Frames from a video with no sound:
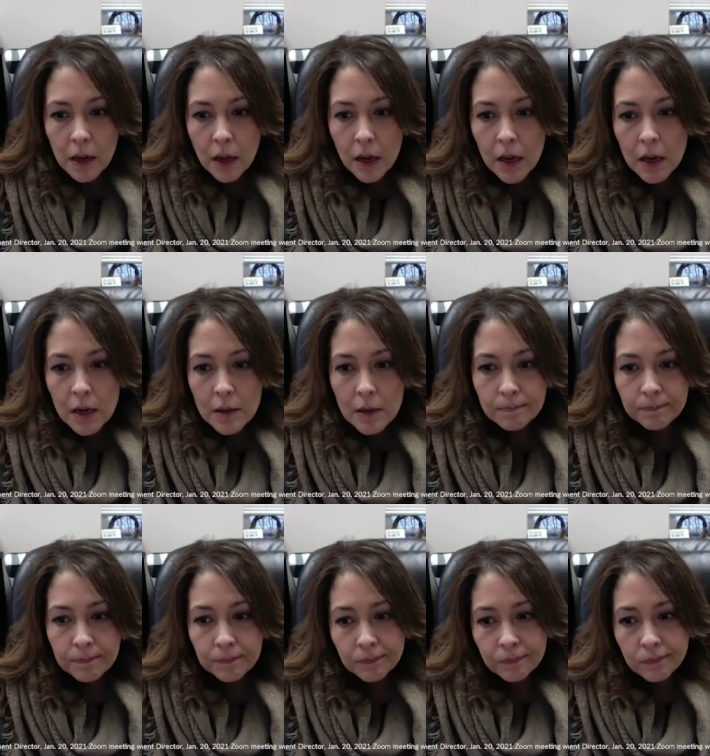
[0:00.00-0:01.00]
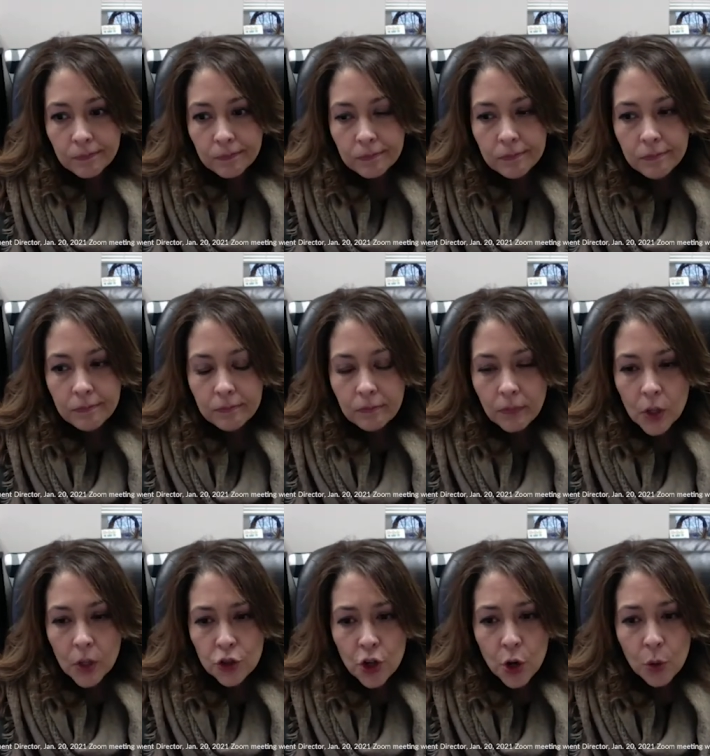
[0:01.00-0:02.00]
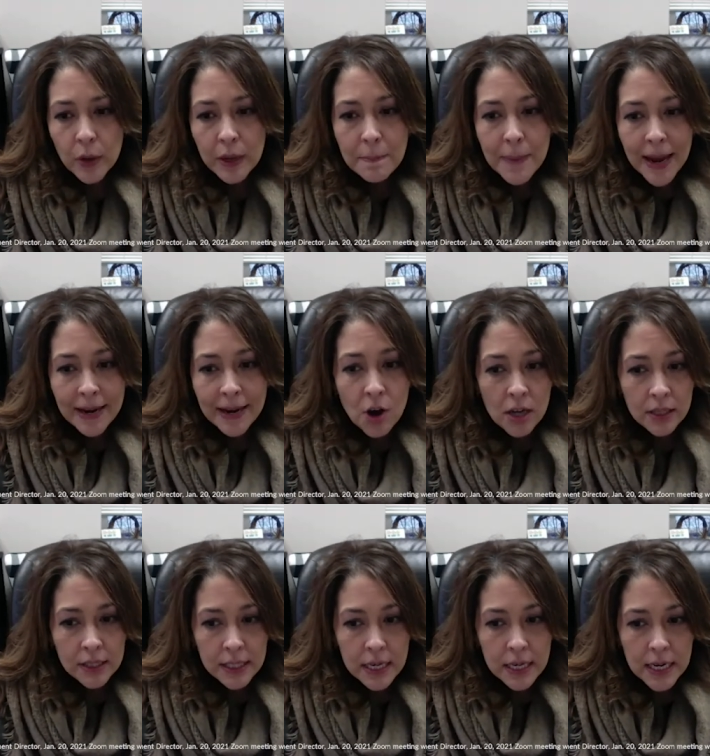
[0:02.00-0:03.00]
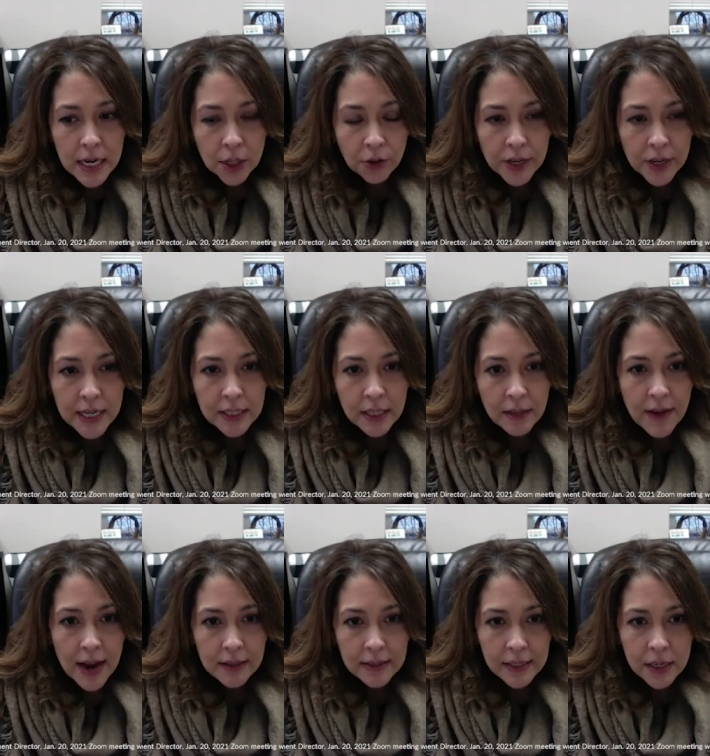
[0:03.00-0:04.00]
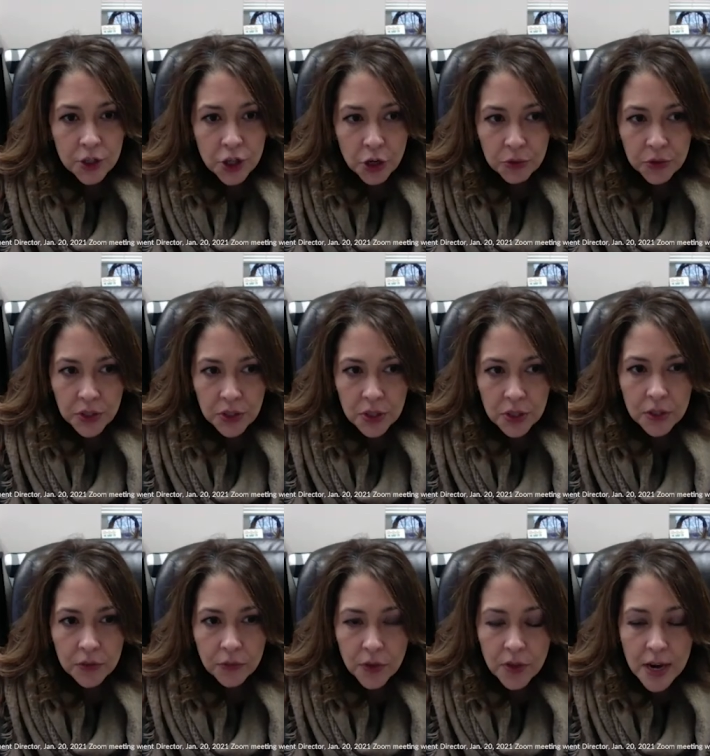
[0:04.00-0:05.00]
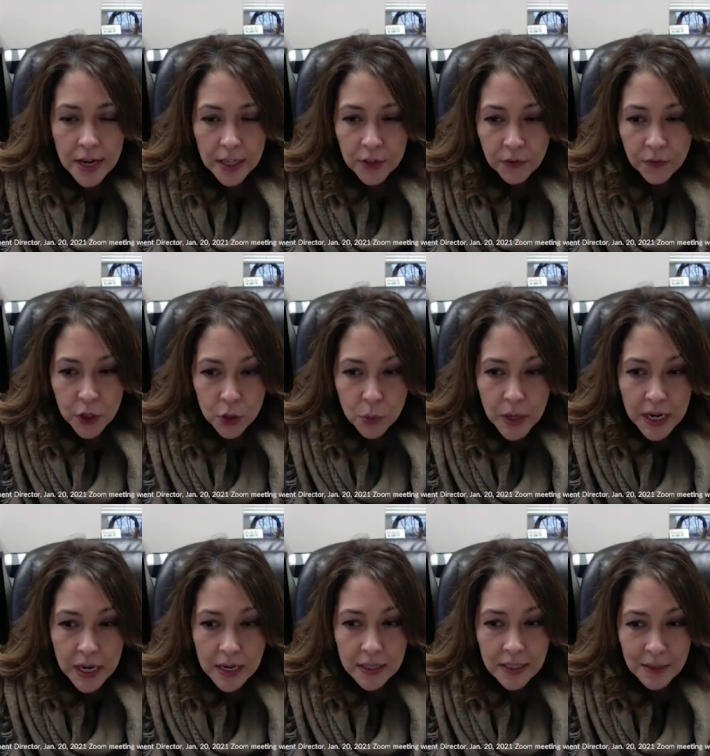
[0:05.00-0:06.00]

Um, so we may not see an increase in vaccine doses for the next few weeks,